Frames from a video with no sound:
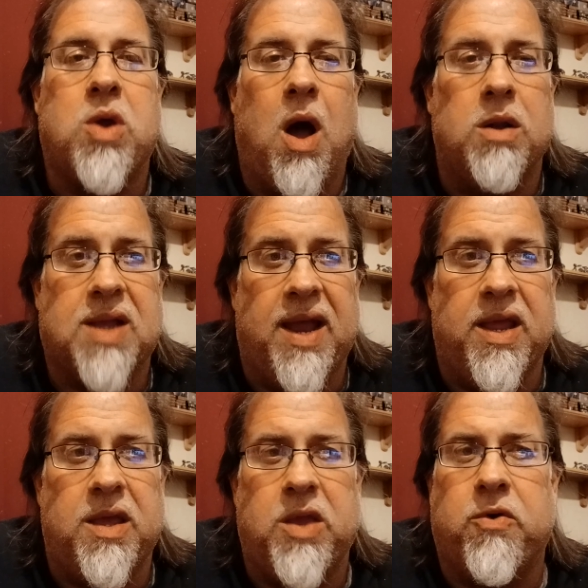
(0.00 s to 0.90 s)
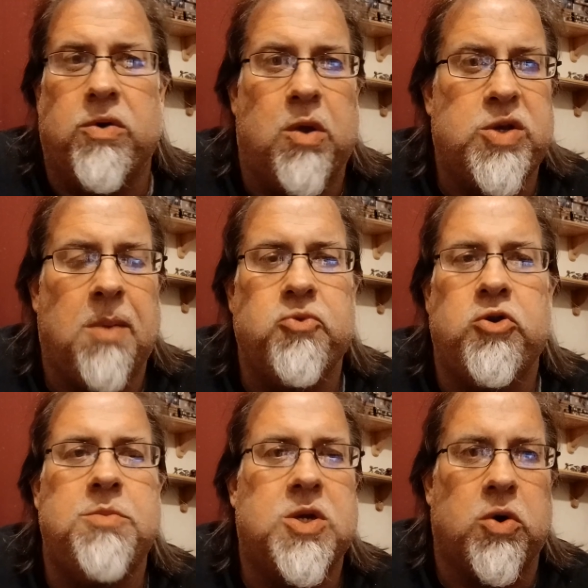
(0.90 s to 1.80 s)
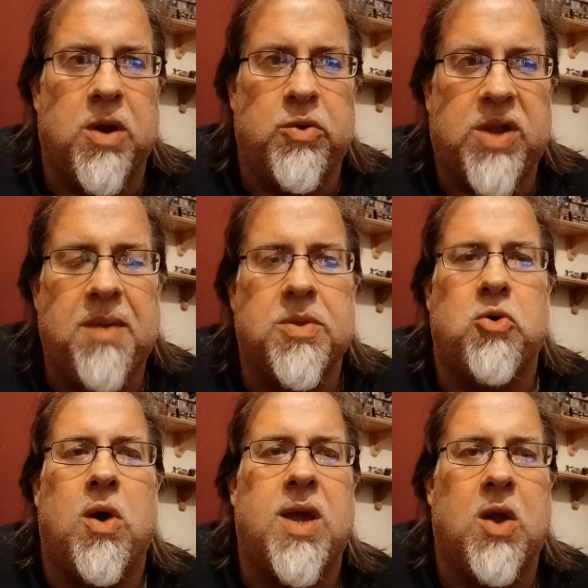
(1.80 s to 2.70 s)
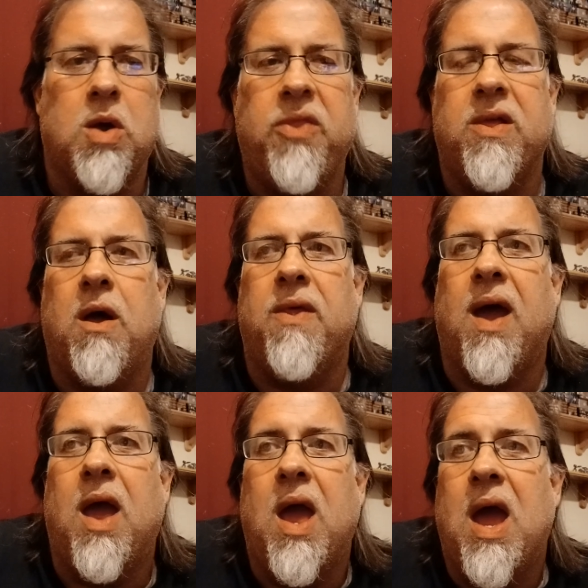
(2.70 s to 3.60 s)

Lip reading: can't get it. You've got no jump troops, you've got no deep striking or anything like that.